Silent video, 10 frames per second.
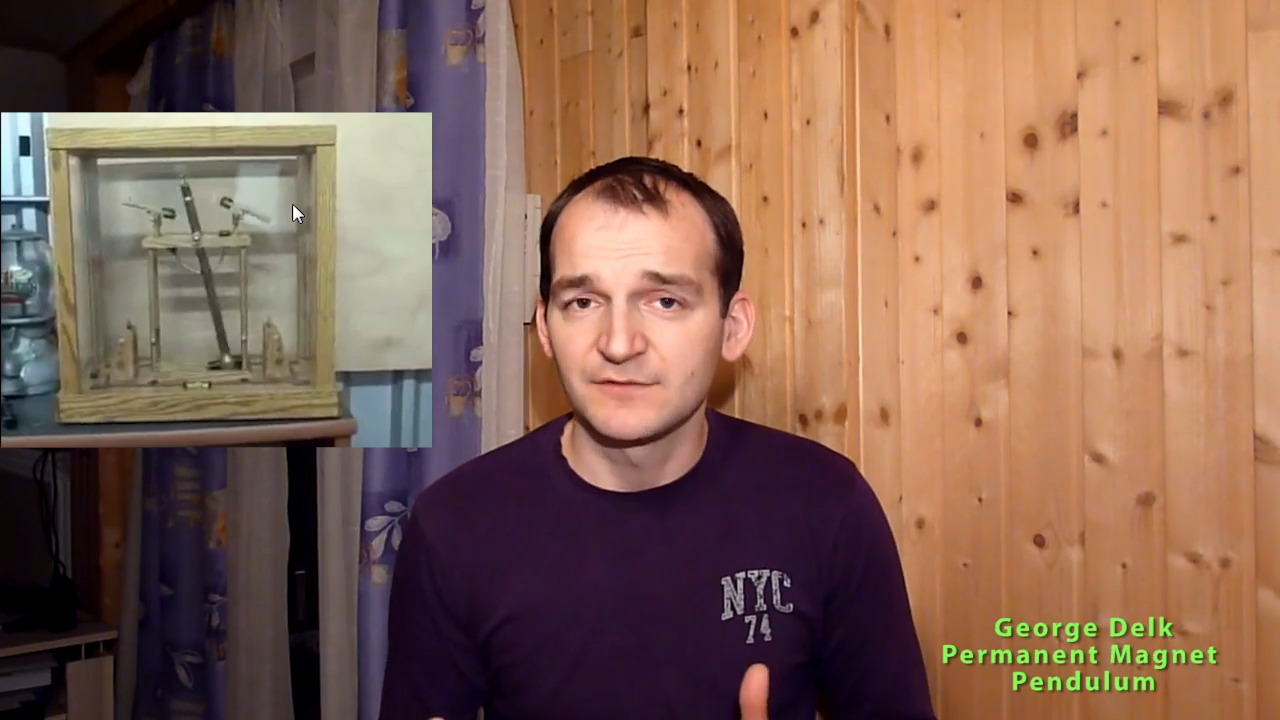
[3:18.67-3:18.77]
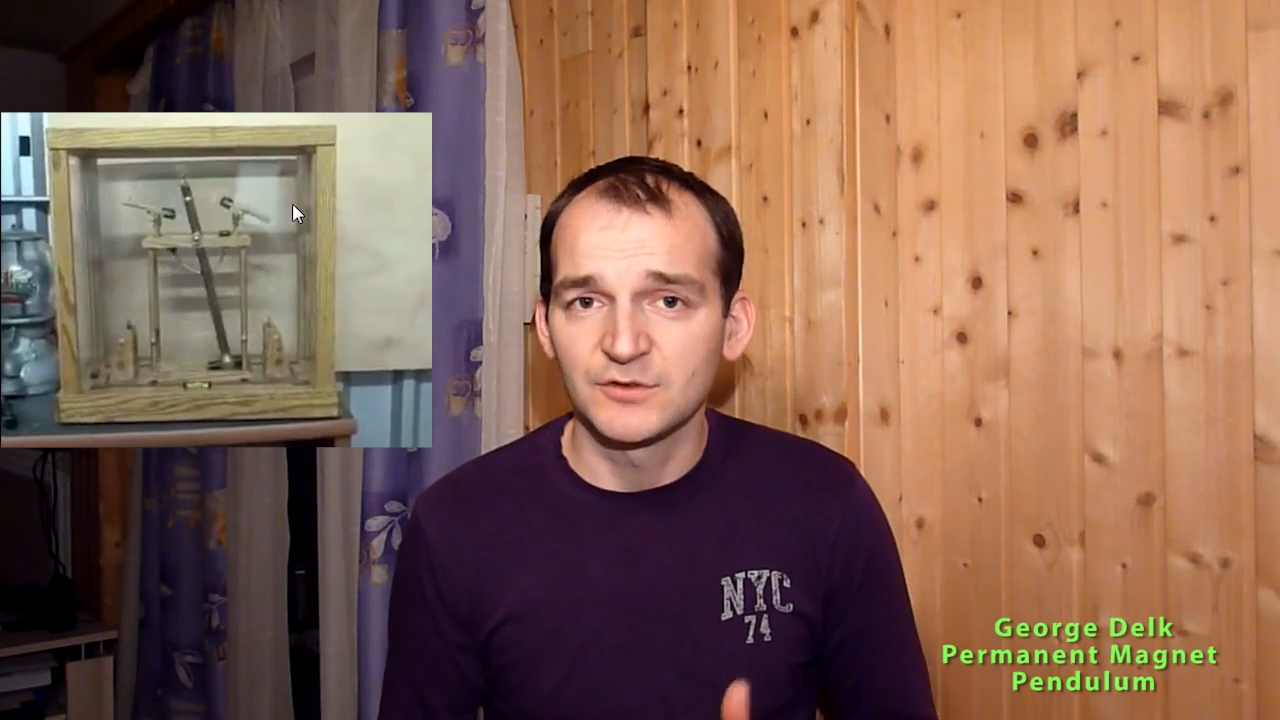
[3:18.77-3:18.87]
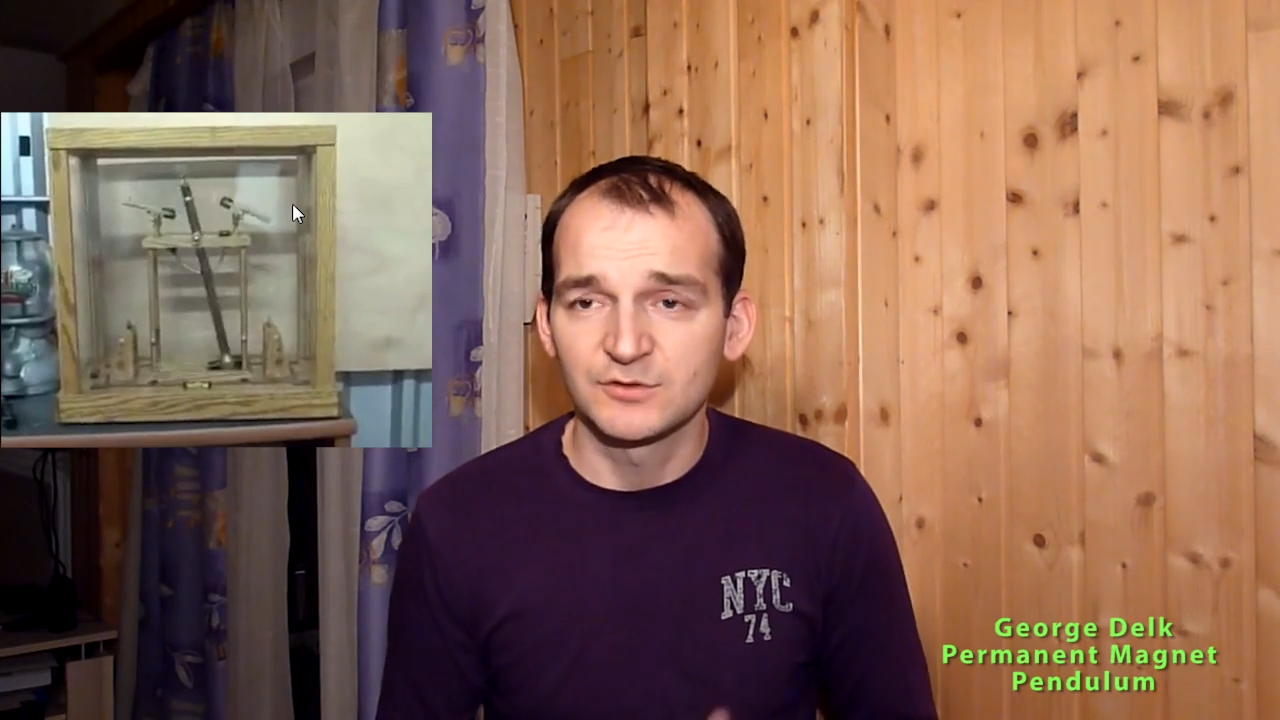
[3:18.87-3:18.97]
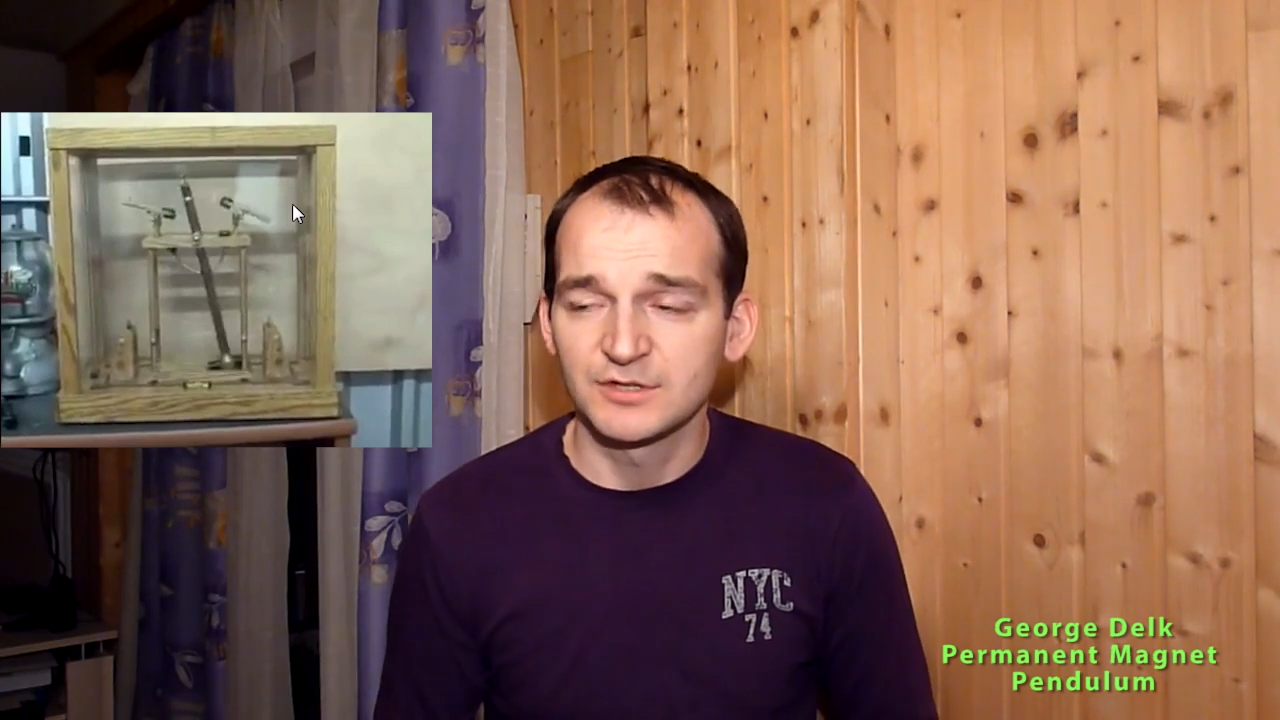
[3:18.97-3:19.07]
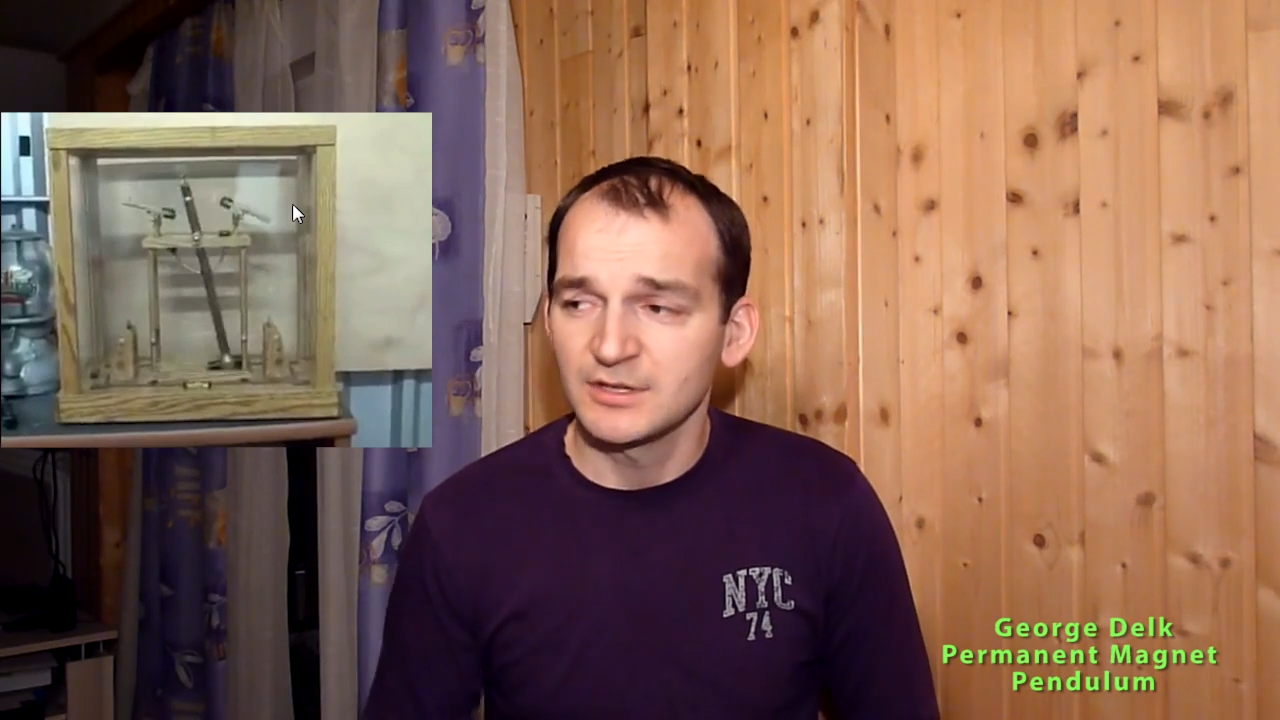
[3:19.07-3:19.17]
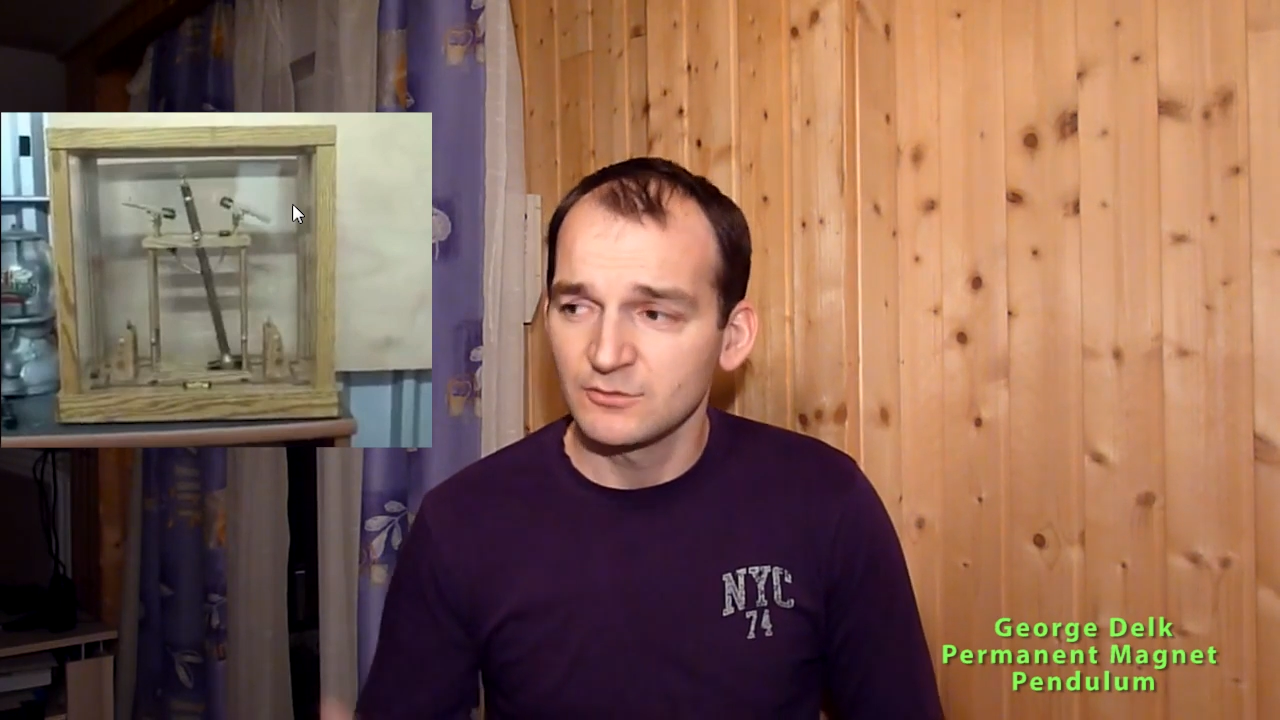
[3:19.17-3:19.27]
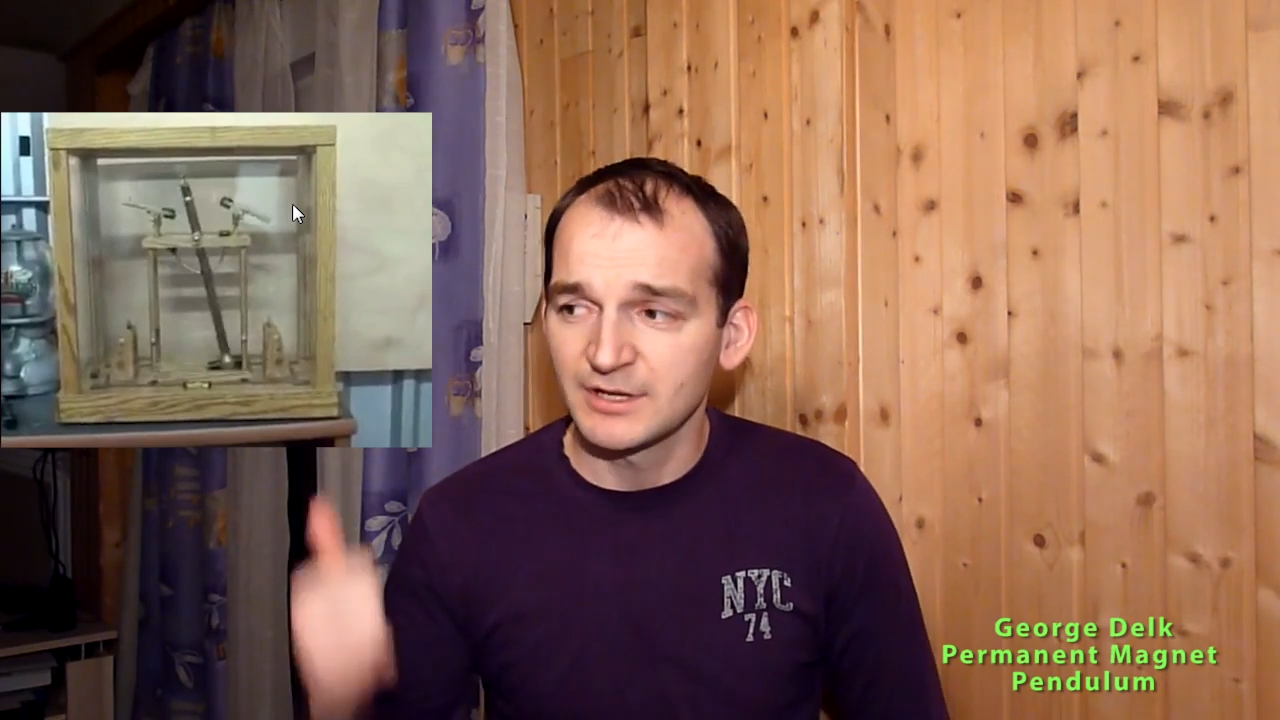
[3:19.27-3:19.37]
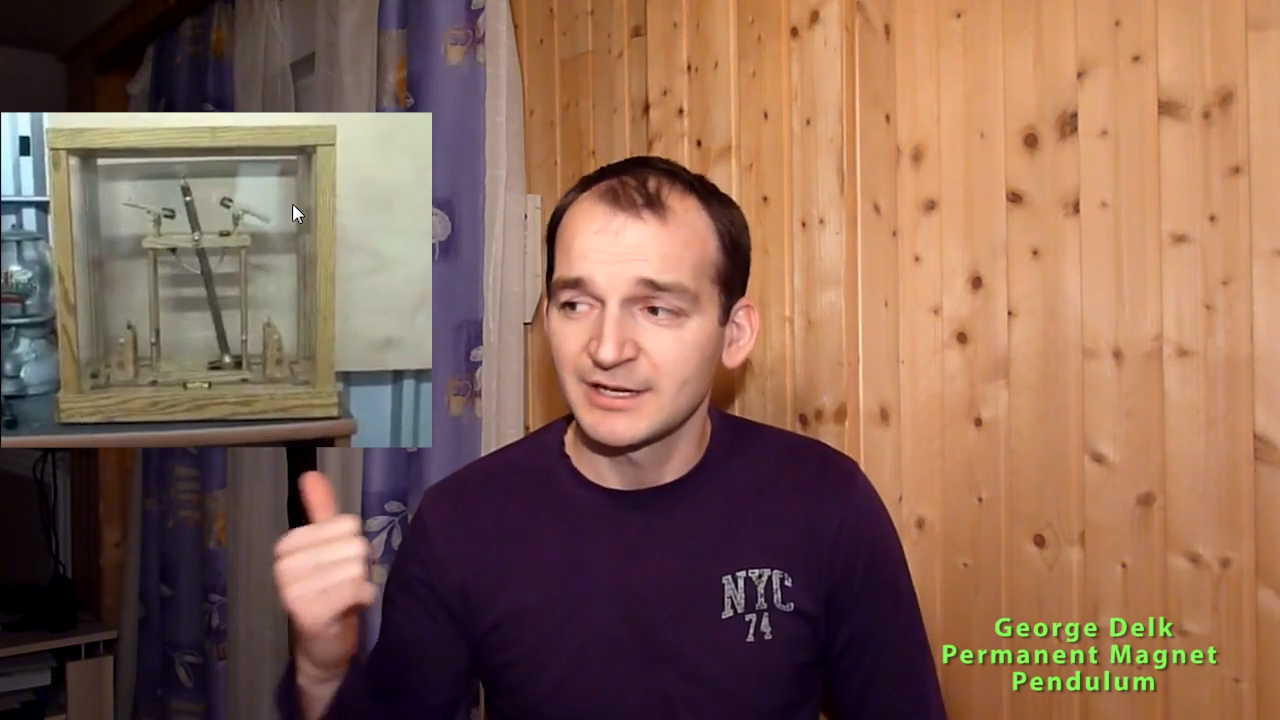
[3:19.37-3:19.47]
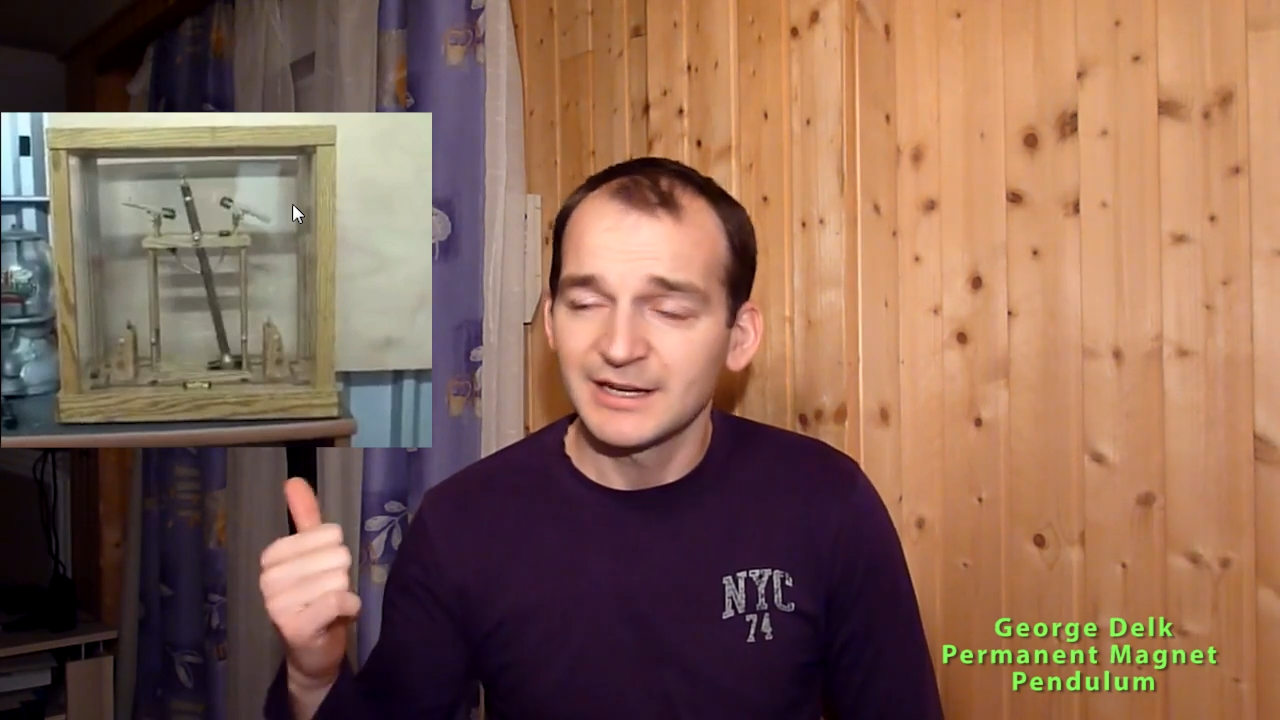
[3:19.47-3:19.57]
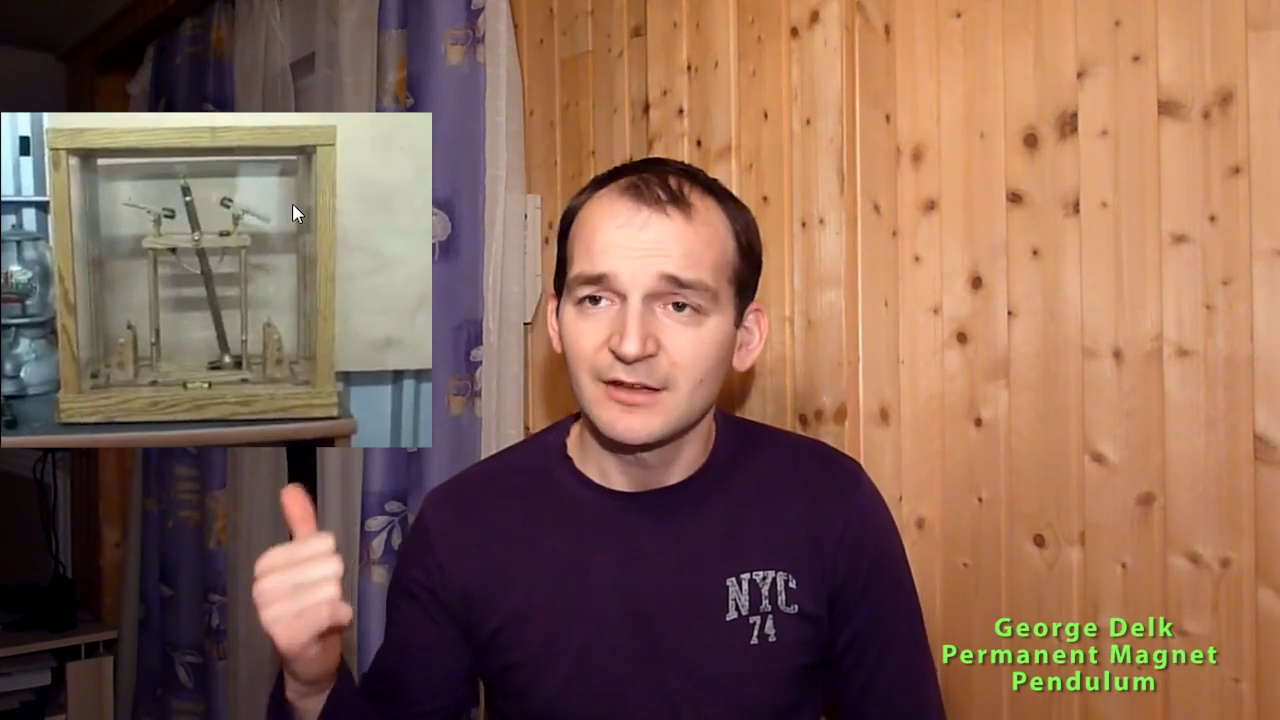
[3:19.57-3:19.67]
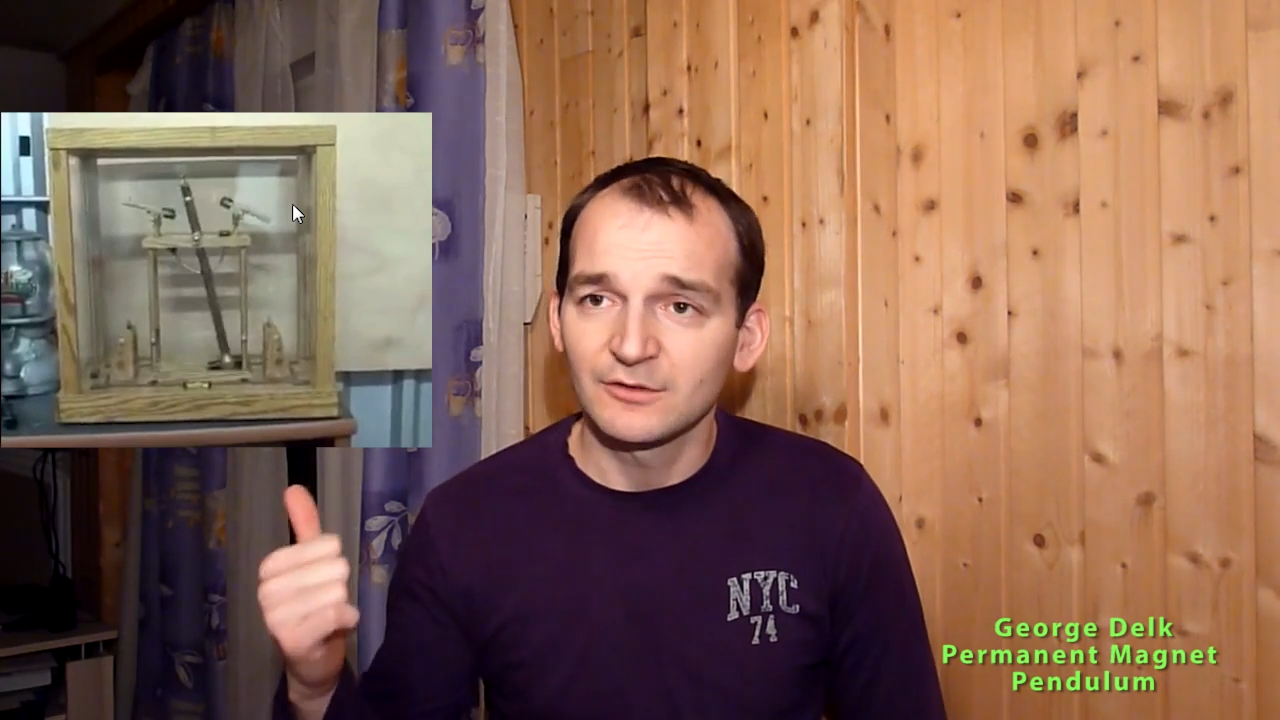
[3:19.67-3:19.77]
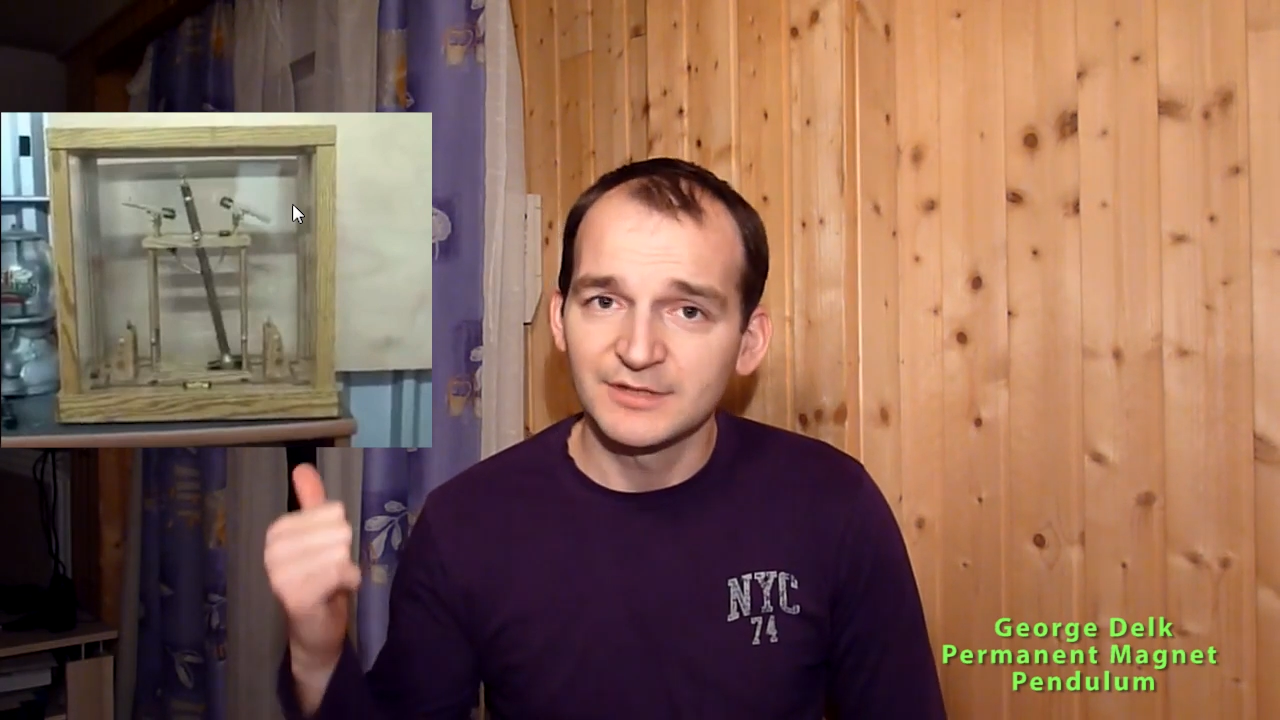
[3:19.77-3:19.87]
If you see, you can click